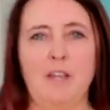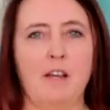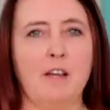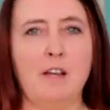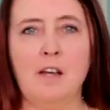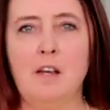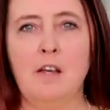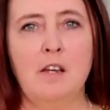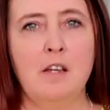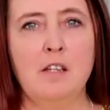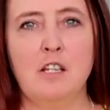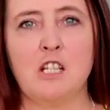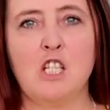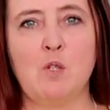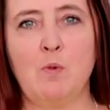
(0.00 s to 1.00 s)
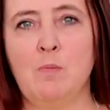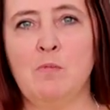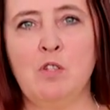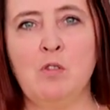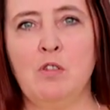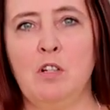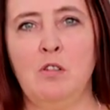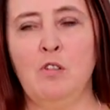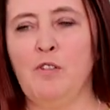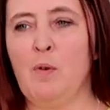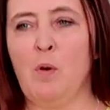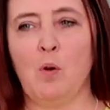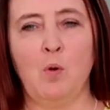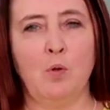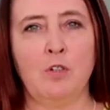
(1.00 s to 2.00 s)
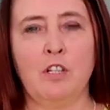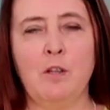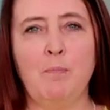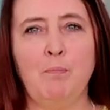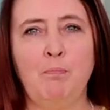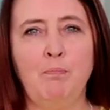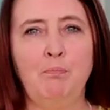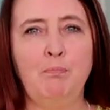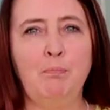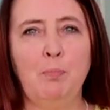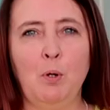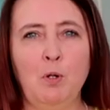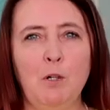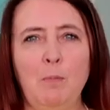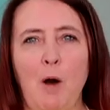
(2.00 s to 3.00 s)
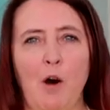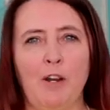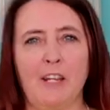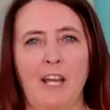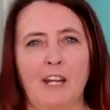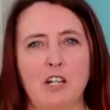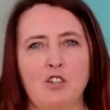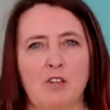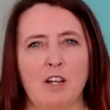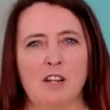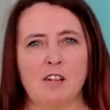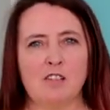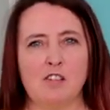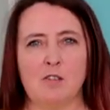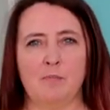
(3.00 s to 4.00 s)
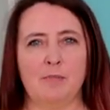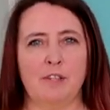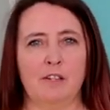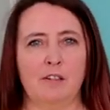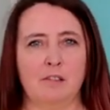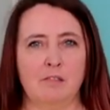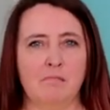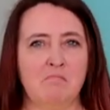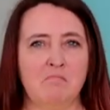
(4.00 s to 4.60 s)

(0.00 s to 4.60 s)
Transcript: your, your swimsuit, you know, if you were going to the pool bar to get a drink or something.